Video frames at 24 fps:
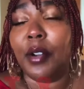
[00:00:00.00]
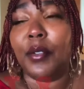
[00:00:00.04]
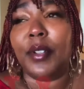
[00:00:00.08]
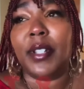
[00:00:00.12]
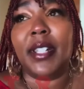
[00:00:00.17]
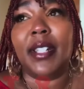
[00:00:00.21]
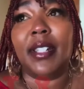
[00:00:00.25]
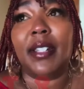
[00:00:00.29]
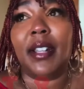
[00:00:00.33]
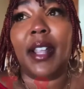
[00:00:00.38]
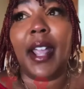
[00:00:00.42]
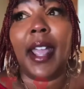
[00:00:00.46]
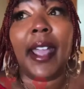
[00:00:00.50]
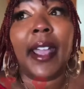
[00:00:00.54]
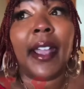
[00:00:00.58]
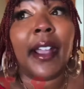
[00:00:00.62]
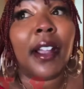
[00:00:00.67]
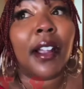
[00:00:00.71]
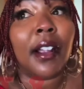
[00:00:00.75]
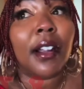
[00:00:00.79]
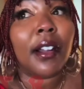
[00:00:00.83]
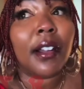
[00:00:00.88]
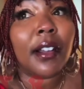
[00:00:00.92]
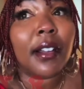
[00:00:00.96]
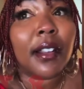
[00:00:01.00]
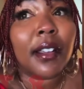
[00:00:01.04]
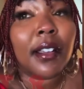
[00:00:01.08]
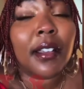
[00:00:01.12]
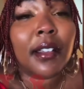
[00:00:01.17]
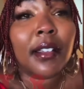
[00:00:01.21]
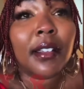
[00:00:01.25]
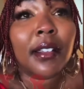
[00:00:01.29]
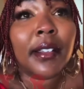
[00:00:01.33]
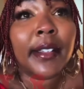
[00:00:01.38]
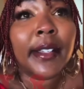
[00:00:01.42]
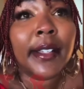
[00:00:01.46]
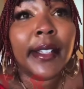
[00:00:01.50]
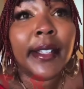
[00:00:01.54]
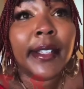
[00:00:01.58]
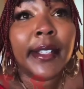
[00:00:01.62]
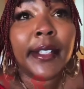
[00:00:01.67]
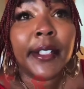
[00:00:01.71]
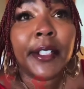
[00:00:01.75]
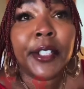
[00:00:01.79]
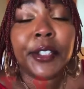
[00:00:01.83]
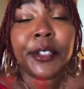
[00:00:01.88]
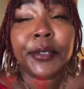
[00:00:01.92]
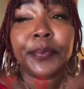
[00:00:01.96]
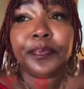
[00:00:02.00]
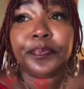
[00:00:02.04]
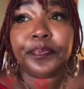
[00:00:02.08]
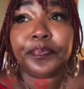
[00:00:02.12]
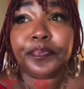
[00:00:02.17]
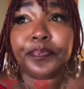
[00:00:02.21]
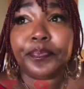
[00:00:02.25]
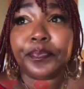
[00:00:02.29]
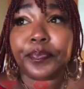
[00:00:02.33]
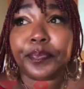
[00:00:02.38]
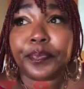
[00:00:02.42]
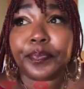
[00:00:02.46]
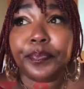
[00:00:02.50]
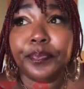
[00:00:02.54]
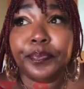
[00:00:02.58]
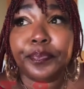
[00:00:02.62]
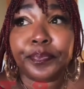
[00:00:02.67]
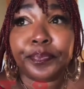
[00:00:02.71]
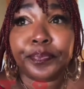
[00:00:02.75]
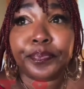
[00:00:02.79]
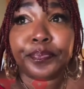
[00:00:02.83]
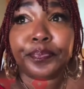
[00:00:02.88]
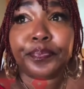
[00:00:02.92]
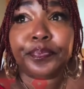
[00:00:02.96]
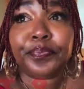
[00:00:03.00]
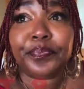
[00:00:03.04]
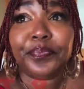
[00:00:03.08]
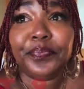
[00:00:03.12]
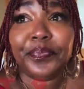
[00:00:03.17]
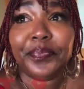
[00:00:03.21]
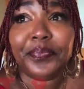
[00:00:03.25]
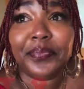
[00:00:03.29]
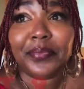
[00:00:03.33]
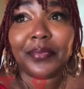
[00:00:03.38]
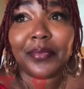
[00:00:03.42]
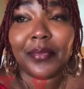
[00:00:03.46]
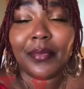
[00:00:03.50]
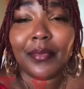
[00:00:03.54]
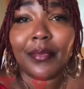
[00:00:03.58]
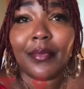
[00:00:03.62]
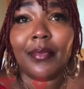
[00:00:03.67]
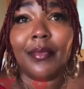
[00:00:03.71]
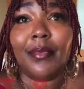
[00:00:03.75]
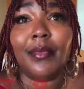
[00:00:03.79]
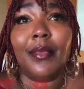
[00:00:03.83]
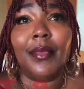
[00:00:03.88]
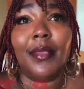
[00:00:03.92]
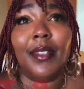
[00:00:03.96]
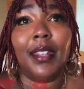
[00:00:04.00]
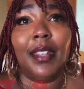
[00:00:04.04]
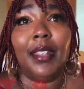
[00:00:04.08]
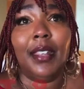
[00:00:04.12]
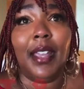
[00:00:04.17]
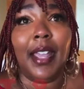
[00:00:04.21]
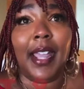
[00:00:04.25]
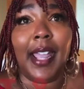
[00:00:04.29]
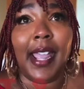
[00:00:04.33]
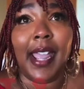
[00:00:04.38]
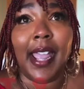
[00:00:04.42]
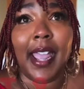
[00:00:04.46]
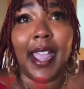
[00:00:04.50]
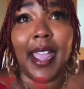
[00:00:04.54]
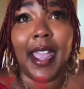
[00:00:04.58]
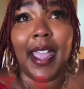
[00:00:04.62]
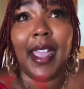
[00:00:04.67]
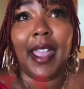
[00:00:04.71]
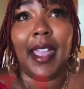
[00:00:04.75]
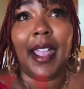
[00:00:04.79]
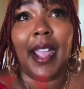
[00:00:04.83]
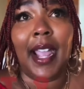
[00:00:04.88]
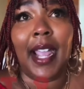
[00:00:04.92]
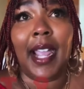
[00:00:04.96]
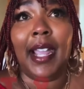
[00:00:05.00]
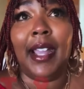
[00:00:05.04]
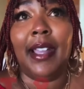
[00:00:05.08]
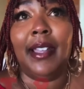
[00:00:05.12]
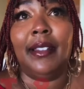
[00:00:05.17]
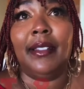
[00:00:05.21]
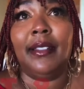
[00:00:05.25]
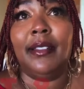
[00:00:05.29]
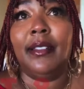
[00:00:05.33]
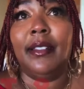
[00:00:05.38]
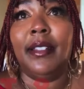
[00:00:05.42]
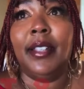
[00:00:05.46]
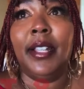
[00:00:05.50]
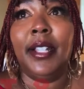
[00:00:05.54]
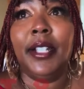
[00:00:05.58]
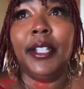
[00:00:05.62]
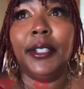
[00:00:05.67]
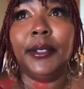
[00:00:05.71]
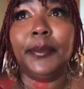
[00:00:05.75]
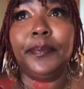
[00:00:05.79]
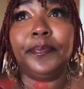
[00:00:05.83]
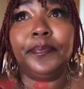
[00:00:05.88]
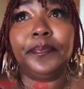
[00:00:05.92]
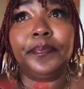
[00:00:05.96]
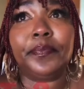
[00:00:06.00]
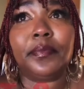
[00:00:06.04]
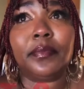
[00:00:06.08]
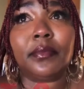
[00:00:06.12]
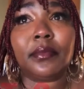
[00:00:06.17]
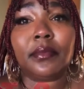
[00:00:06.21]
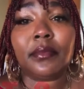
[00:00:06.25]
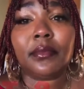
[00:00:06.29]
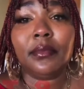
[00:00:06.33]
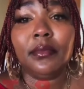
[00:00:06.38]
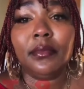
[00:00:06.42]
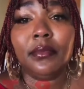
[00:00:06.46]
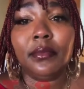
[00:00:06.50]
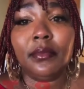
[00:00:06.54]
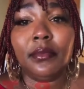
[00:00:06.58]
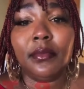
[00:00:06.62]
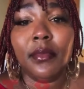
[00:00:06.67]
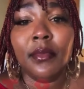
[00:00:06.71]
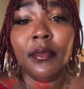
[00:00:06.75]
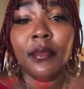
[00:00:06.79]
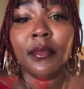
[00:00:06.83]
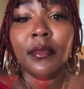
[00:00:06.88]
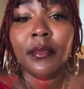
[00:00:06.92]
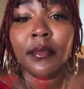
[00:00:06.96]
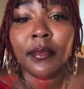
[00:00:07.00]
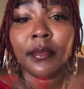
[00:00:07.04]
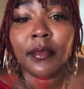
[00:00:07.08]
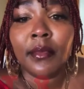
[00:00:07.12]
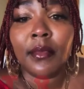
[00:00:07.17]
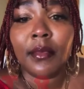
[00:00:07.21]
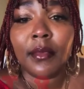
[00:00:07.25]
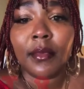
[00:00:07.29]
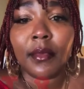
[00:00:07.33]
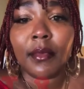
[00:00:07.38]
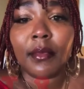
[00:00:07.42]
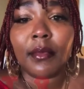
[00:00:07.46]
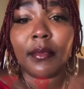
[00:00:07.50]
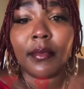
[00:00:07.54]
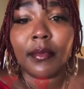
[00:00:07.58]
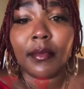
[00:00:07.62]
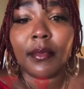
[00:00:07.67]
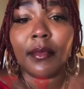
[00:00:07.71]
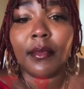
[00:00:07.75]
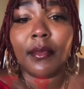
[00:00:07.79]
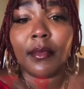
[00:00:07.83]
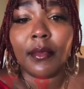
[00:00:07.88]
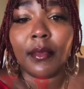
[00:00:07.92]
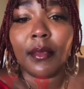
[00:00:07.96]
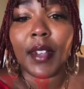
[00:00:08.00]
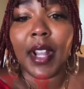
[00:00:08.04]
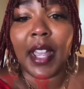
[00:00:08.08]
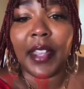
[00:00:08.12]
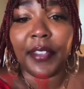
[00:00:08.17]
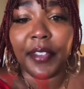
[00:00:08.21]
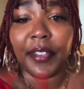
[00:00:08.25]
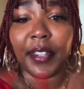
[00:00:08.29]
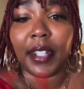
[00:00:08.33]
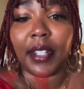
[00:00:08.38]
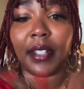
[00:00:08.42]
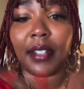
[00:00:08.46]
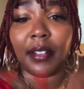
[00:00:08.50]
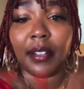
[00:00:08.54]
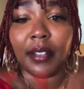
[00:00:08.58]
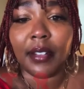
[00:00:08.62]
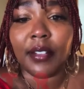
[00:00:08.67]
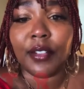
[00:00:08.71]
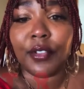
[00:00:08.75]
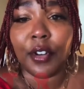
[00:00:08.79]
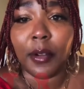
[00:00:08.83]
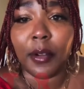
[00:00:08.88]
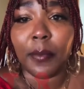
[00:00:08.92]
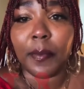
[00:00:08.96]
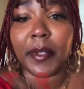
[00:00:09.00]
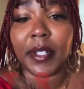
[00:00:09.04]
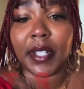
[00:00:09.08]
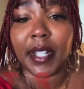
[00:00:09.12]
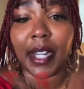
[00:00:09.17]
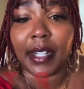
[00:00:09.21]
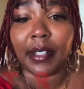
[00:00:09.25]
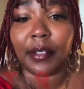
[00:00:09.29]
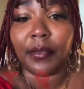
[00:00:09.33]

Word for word: he wanna do is to destroy Babylon. You see, which is America. And it will happen. It will happen, man. This is Jeremiah. It's a lot if I'm a